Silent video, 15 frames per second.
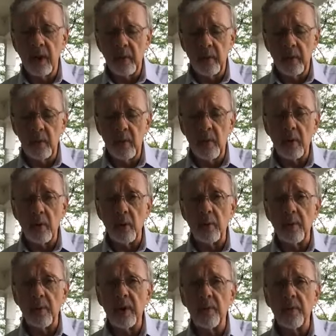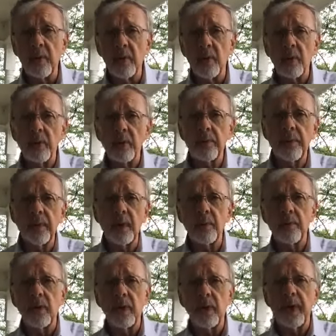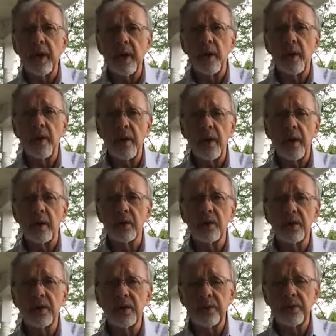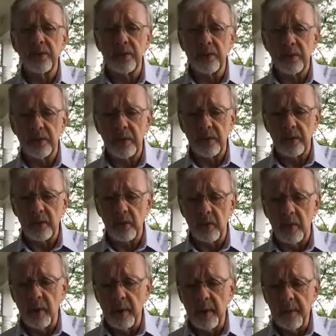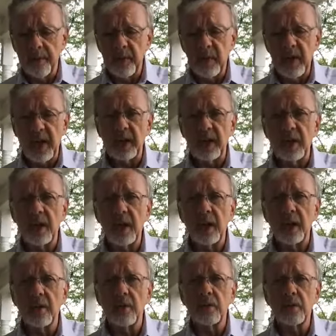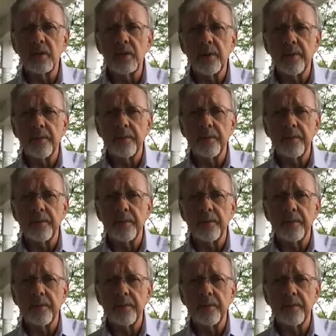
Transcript: We want to remember in prayer our sisters who Kathy Nichols,